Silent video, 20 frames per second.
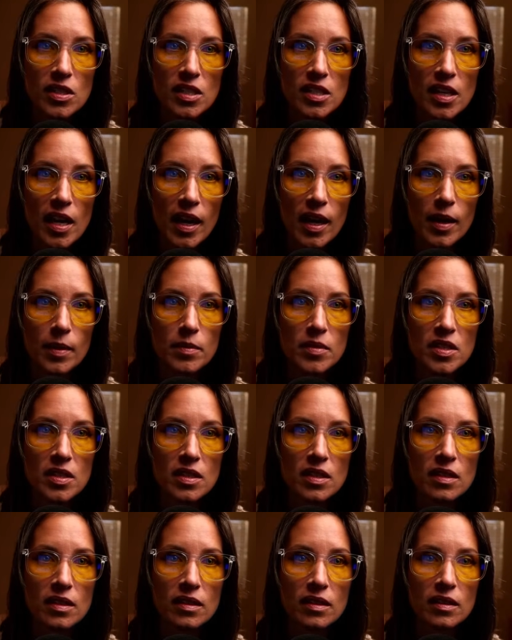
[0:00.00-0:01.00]
tabs.
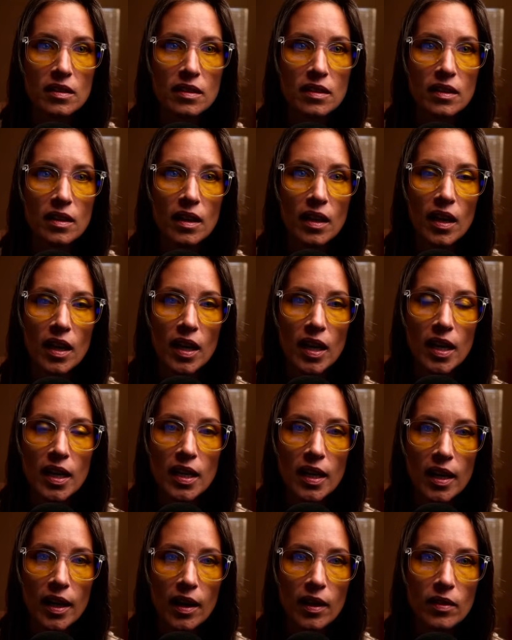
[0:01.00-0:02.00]

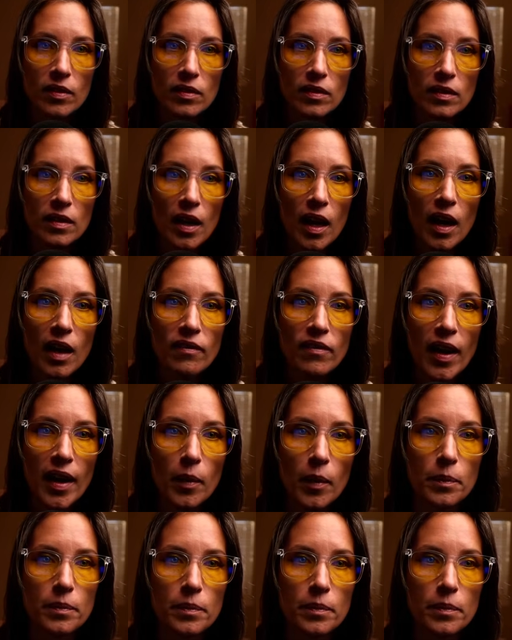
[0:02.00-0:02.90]
Anyhow, Viome.